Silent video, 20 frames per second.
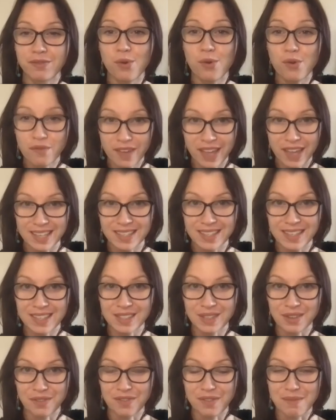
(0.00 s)
four
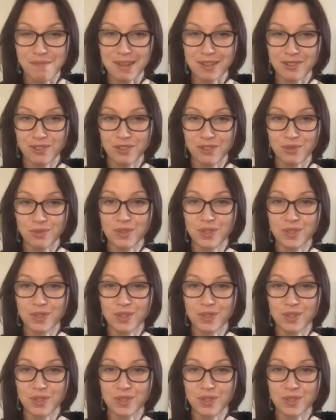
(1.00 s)
phases of the menstrual